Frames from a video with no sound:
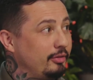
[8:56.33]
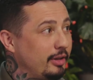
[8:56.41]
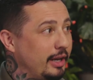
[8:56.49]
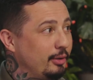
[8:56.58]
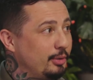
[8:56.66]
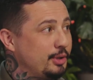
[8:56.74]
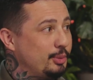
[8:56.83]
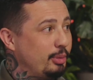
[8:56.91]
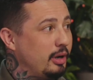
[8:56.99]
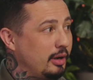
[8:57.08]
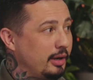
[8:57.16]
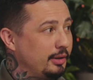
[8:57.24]
flight
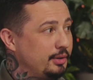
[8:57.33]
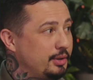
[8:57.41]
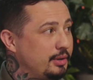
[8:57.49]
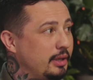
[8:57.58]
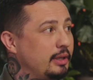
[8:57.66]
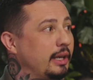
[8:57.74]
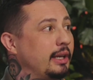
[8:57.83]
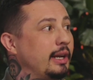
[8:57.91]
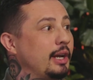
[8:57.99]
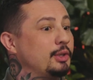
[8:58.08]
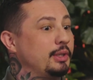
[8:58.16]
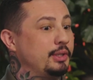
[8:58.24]
response, that they can
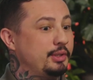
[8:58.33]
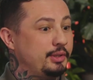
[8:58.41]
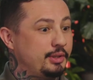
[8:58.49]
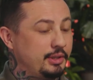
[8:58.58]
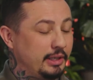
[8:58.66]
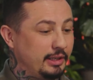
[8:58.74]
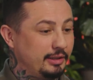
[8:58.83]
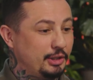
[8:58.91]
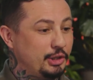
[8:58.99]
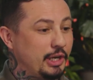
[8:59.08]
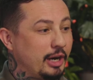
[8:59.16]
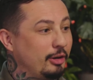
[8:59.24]
actually sit in the
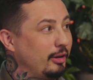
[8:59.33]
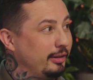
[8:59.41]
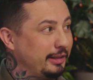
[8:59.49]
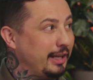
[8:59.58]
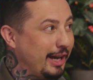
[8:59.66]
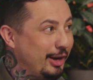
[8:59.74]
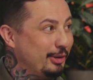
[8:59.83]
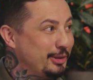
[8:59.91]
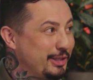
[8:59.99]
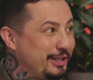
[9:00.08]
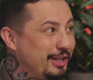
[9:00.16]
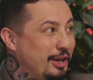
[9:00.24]
chair or on the
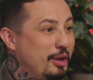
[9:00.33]
couch